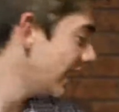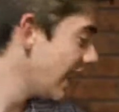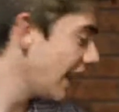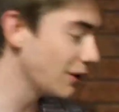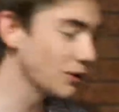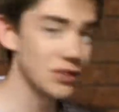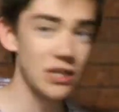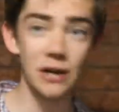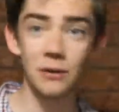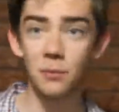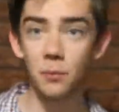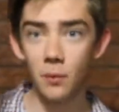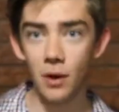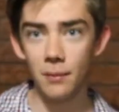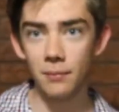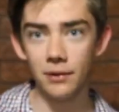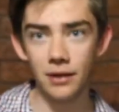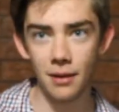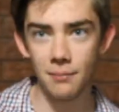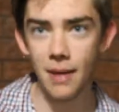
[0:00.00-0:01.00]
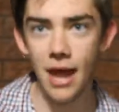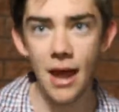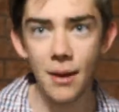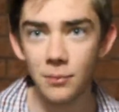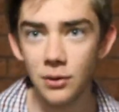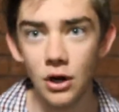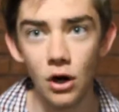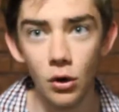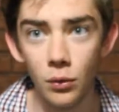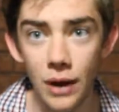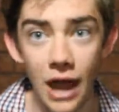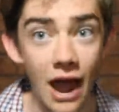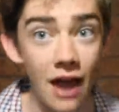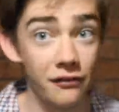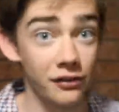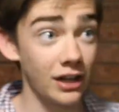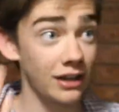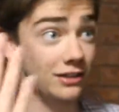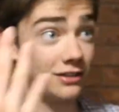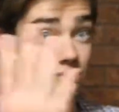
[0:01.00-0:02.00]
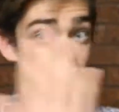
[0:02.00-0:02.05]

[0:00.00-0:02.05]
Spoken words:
I was like, "Ma'am, you know, we have like